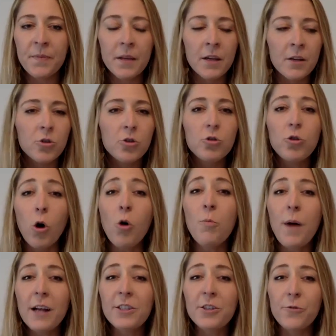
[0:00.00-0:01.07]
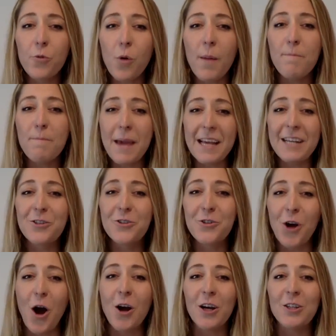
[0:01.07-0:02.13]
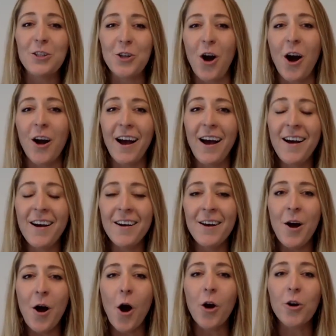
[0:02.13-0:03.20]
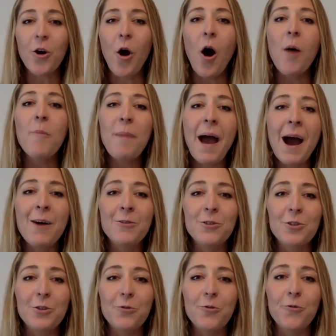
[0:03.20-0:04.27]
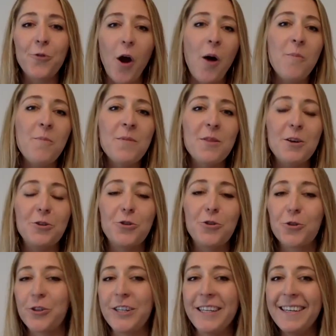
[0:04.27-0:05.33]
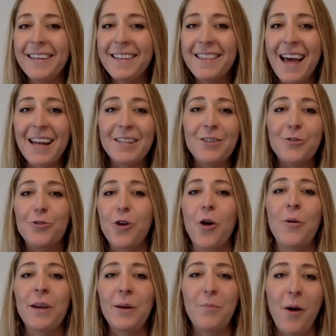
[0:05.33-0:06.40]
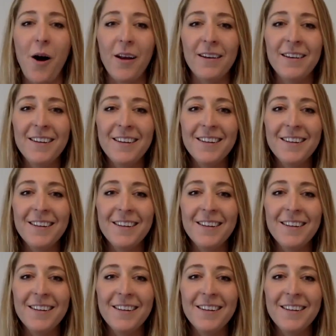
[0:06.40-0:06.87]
So much of what makes chaga are compounds from the tree that it's growing upon.